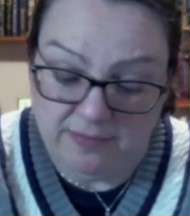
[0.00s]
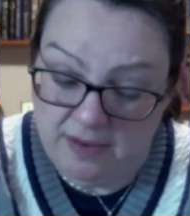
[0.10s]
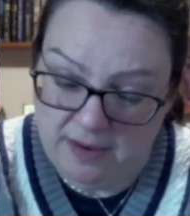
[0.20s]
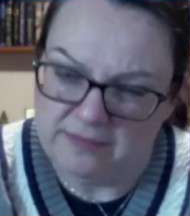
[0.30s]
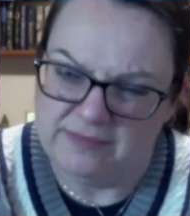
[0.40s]

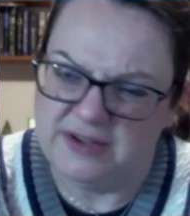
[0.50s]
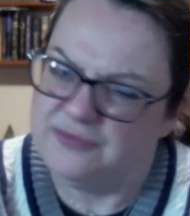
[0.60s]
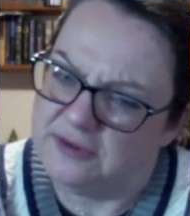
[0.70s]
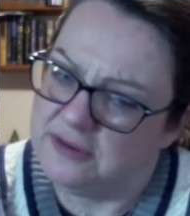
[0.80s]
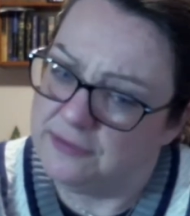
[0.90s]
a
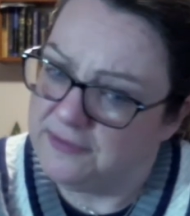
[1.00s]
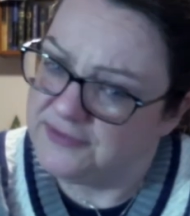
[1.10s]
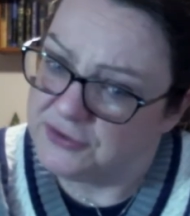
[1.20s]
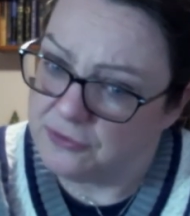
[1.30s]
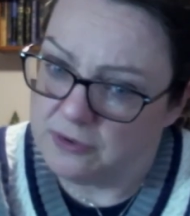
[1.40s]
different thrift
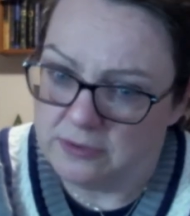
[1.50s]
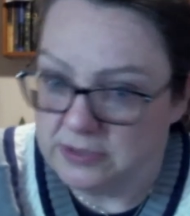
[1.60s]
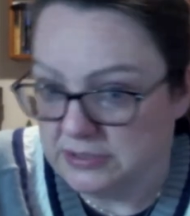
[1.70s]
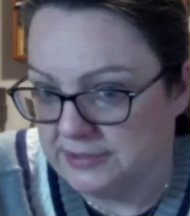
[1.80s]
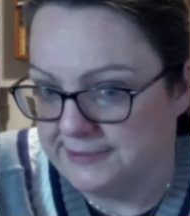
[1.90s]
store
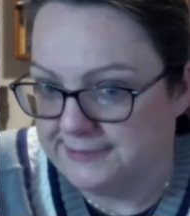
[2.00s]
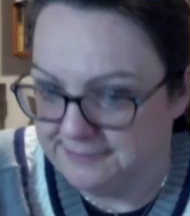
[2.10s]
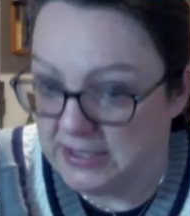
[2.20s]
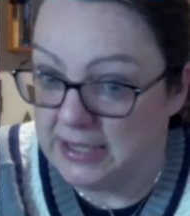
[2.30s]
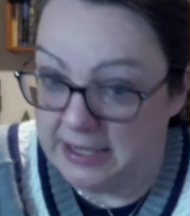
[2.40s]
because,
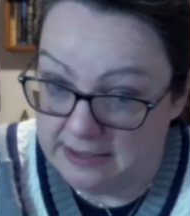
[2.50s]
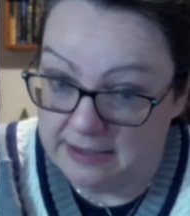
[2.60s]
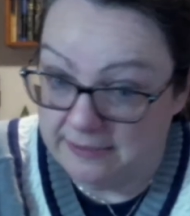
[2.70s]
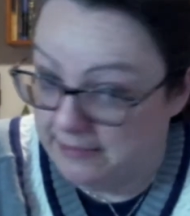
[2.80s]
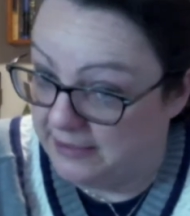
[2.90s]

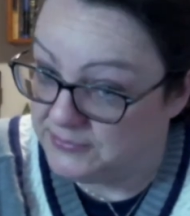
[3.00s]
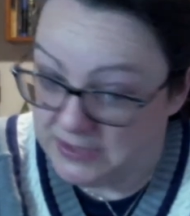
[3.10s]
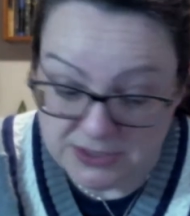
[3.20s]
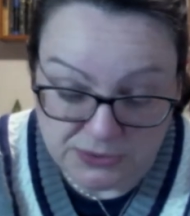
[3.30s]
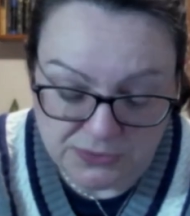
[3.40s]
again, that's what
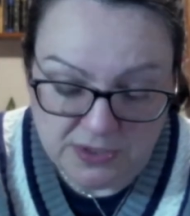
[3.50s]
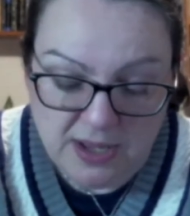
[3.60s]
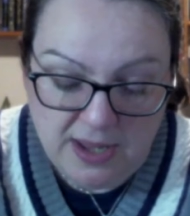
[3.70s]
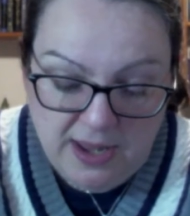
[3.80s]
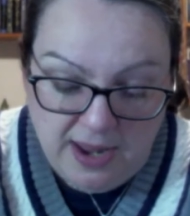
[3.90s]
I do.
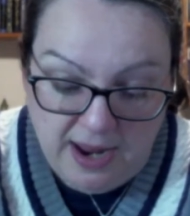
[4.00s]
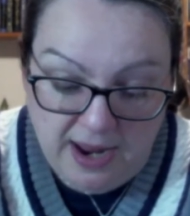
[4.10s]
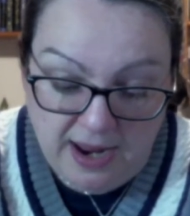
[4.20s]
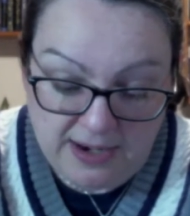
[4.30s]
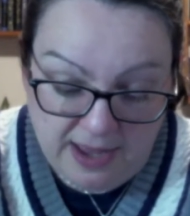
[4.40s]

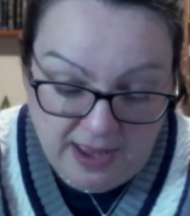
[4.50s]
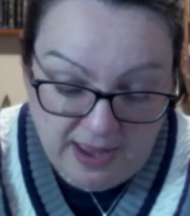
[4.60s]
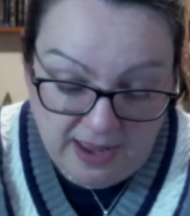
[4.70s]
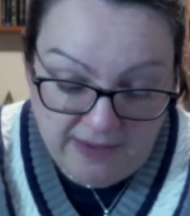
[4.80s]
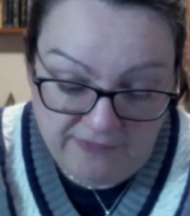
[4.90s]
And
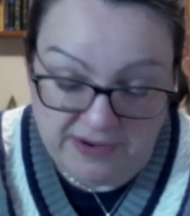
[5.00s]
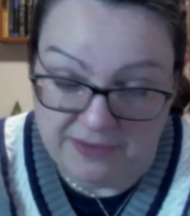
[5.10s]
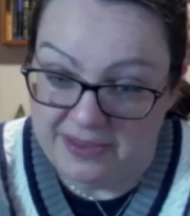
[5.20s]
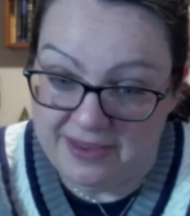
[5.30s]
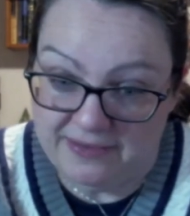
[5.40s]
I
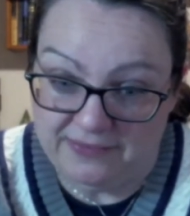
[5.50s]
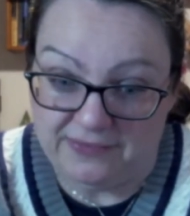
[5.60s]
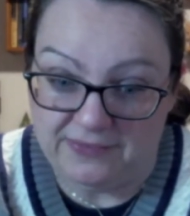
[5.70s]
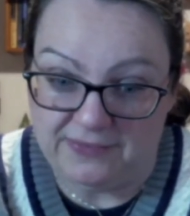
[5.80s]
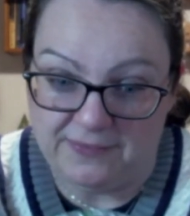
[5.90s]
found this,